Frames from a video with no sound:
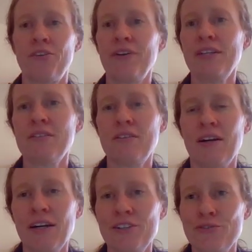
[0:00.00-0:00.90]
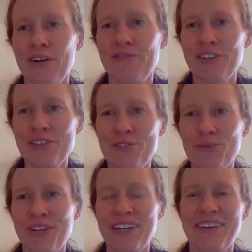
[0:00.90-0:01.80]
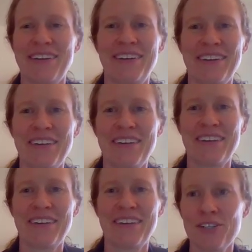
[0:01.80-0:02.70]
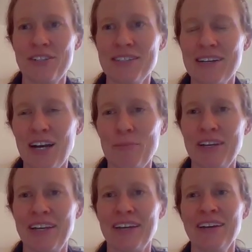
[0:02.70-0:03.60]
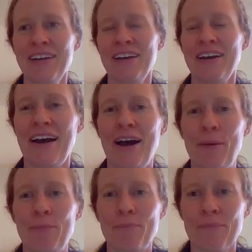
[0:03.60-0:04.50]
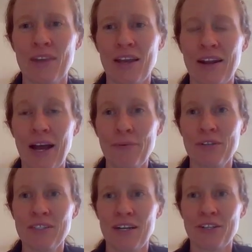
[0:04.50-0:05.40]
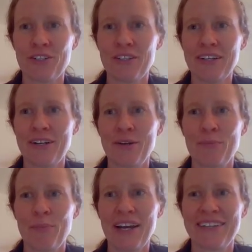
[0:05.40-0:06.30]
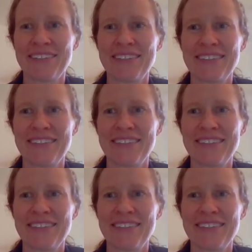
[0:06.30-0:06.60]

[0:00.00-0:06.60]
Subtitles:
great start to our first week. Keep the questions coming, and I will talk to you later. Bye.